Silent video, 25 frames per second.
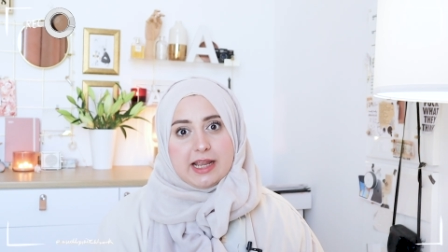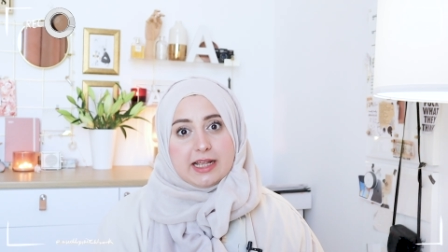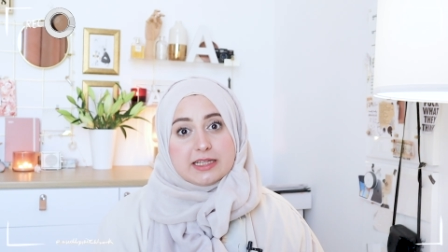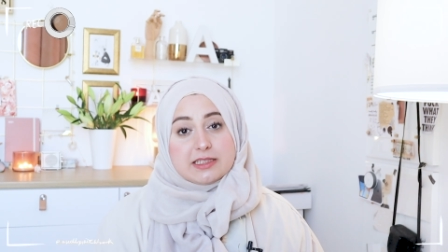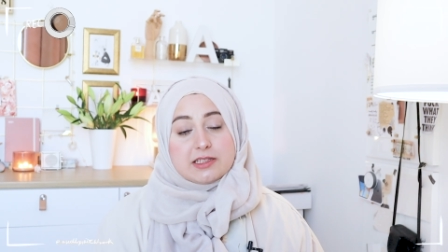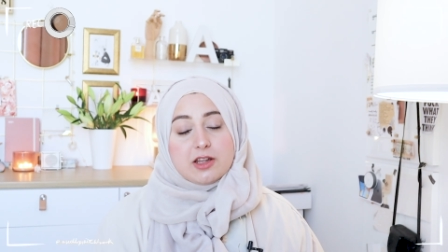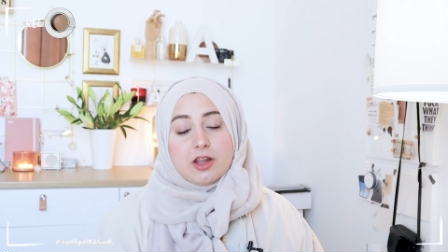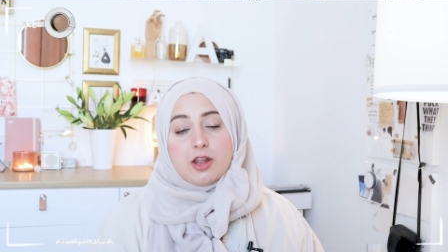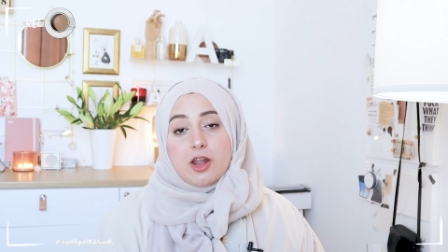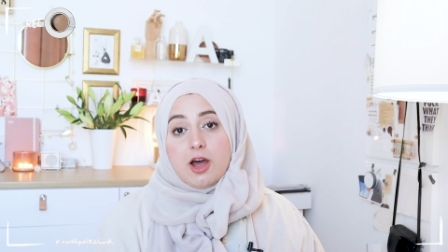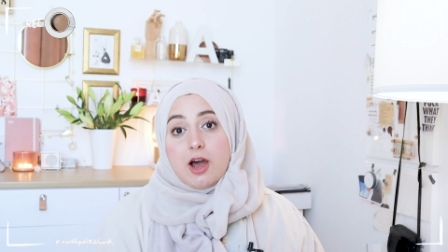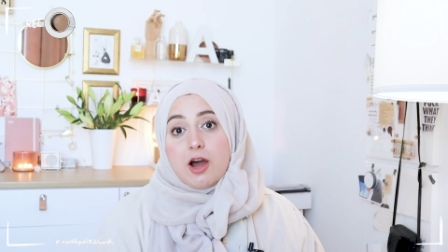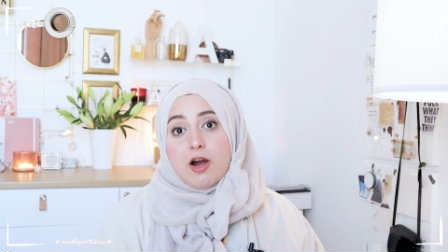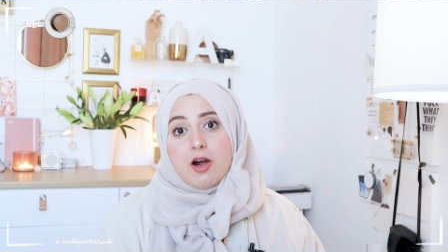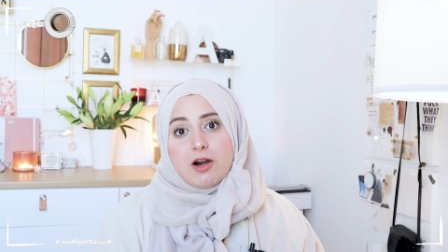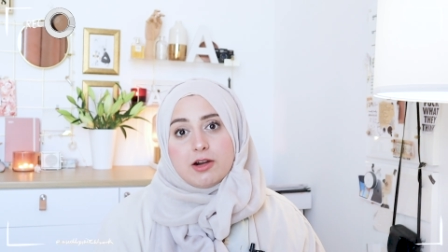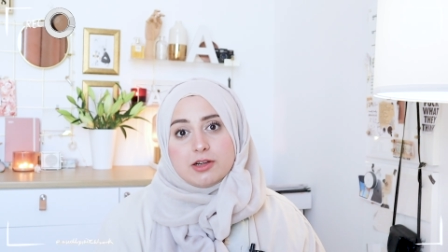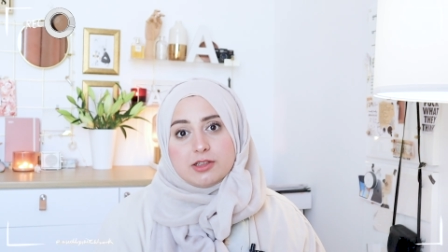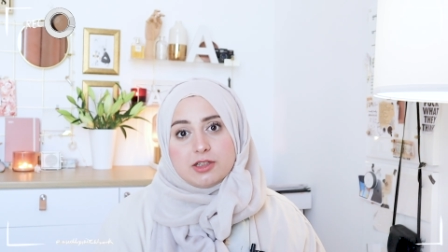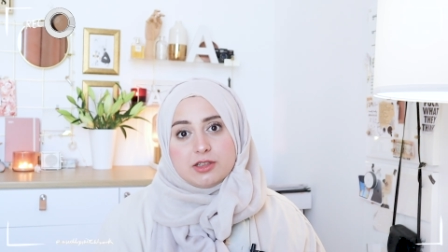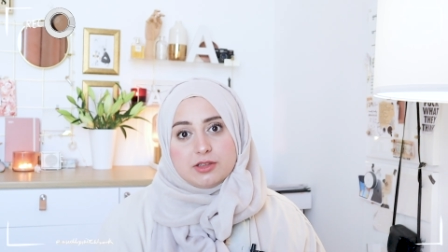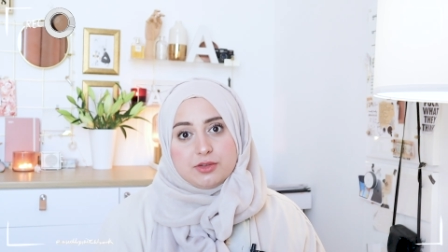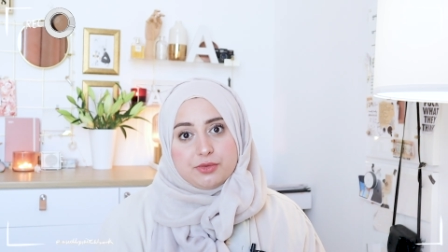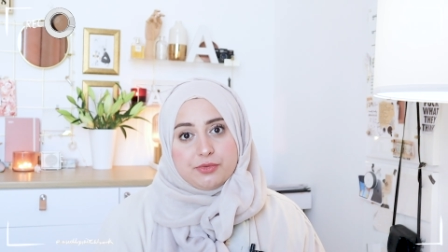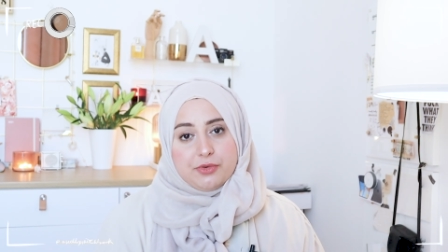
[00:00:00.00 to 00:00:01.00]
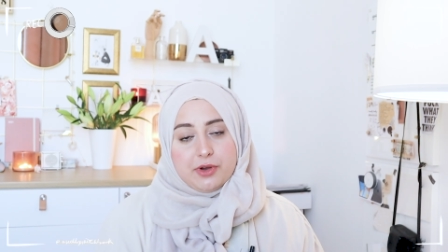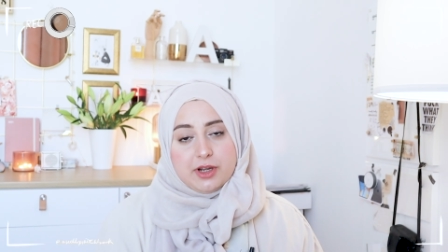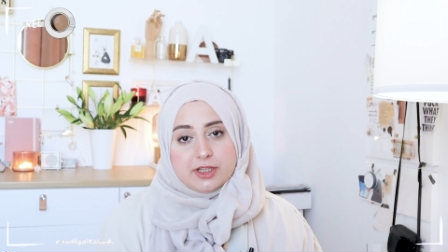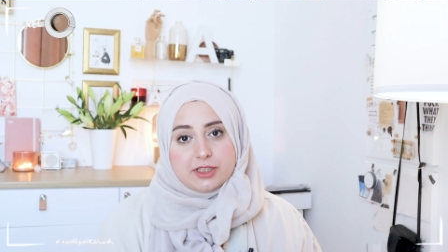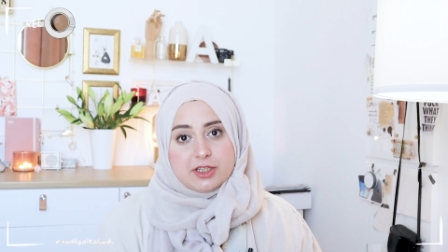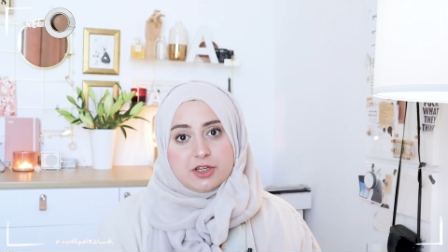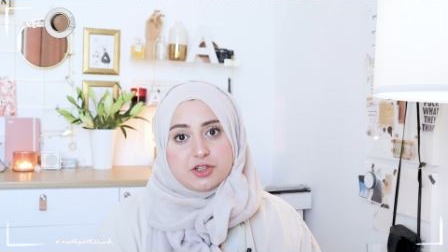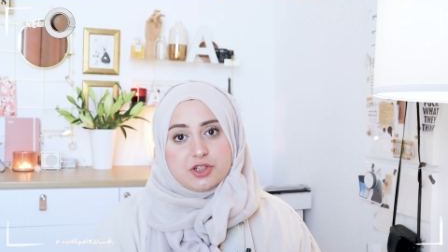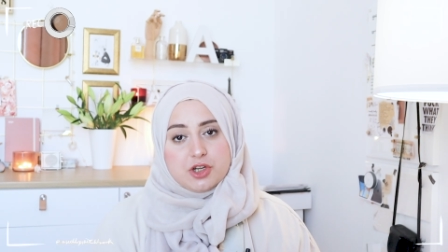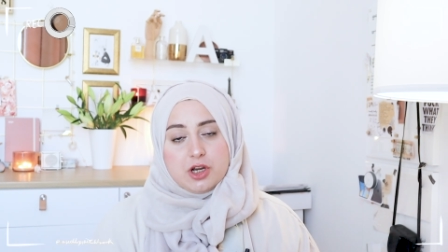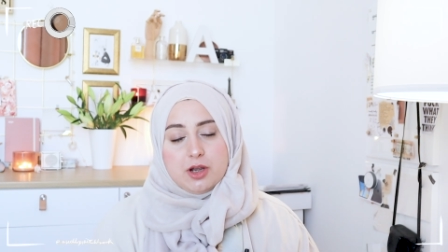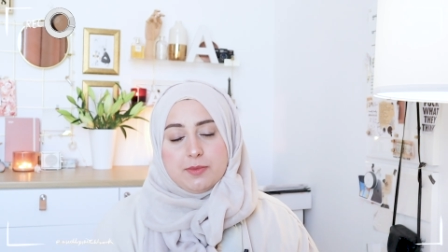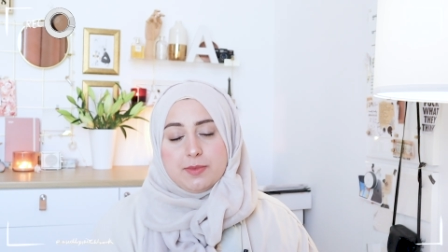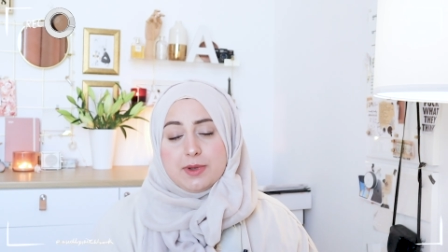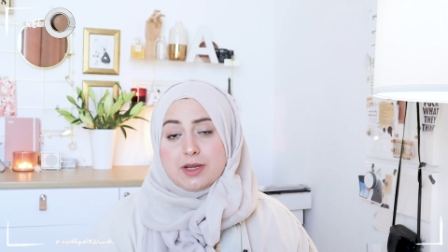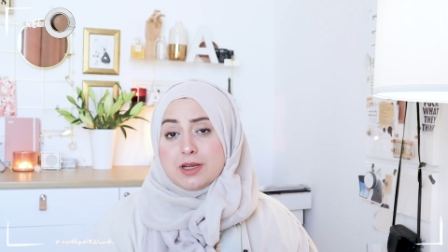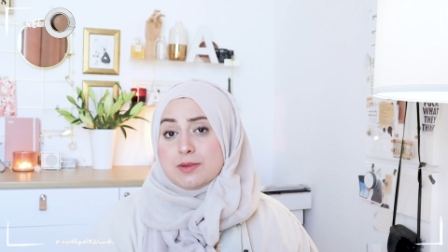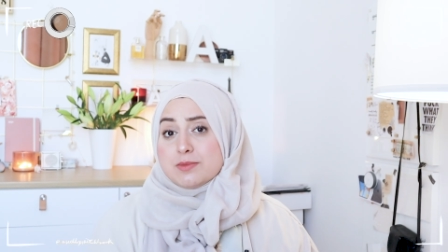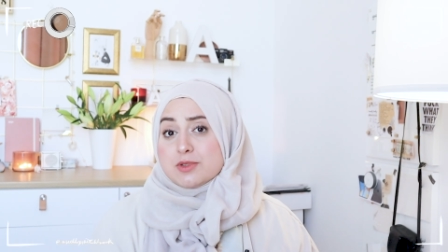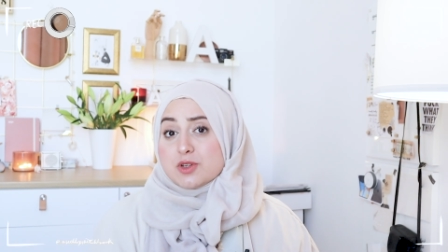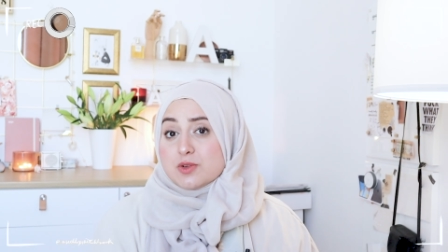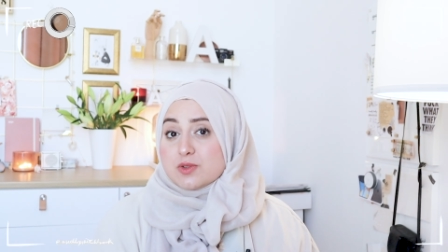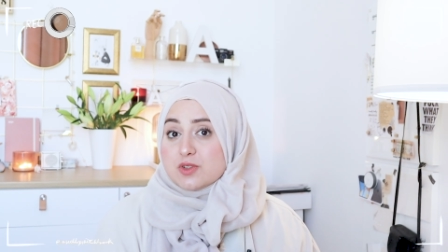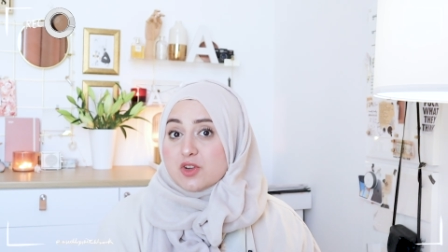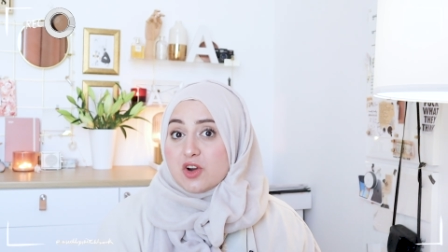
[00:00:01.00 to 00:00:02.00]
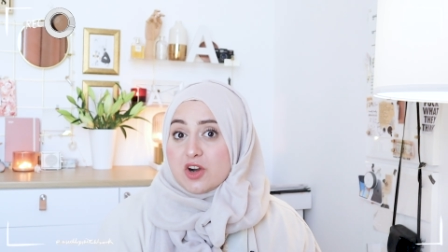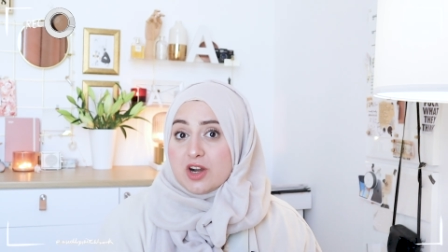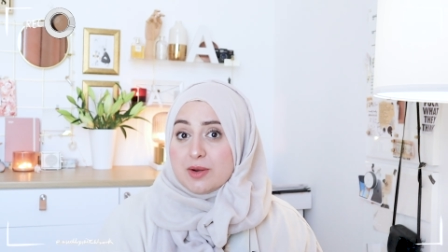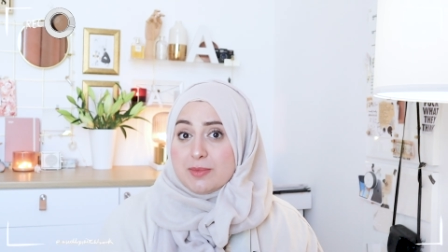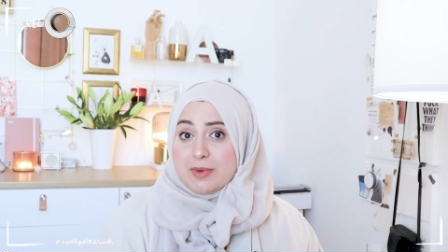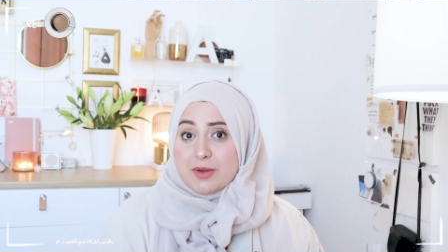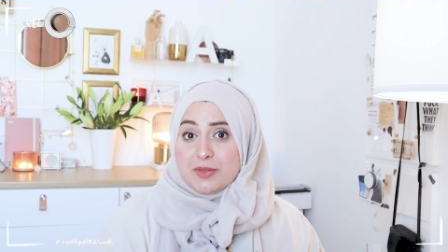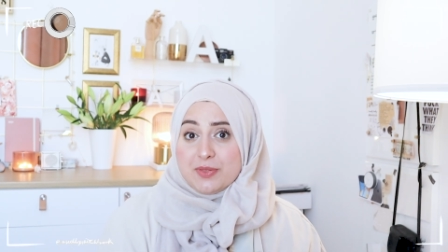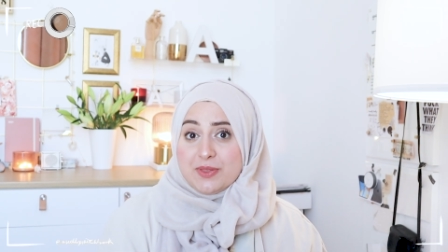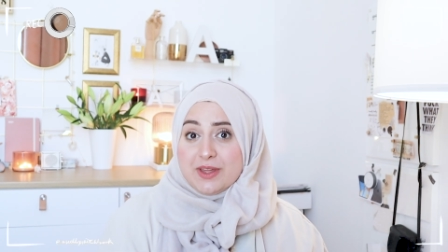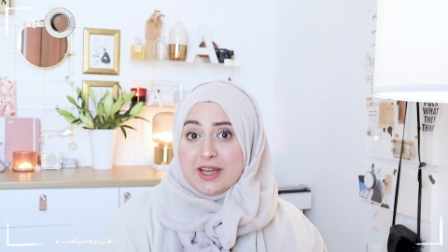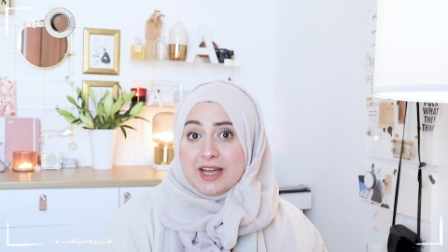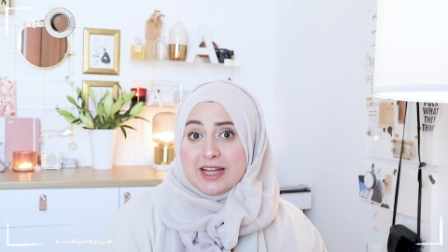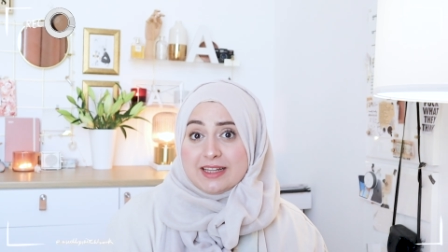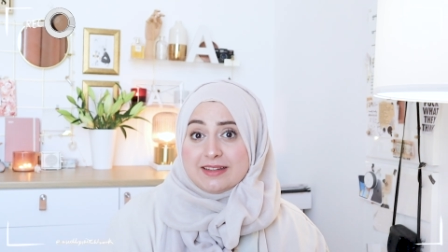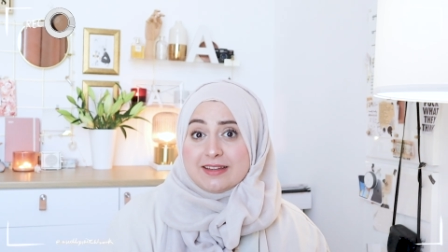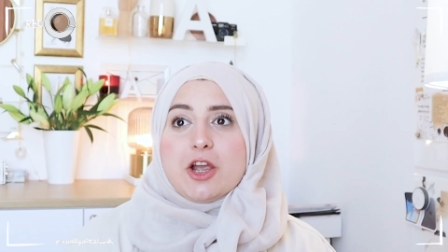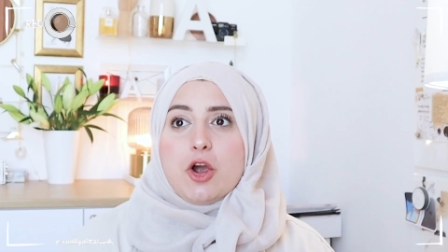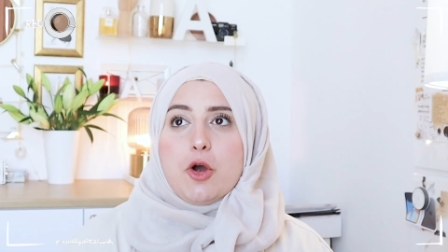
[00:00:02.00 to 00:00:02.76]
it's a lot harder to find a job, and I'm so sorry about that.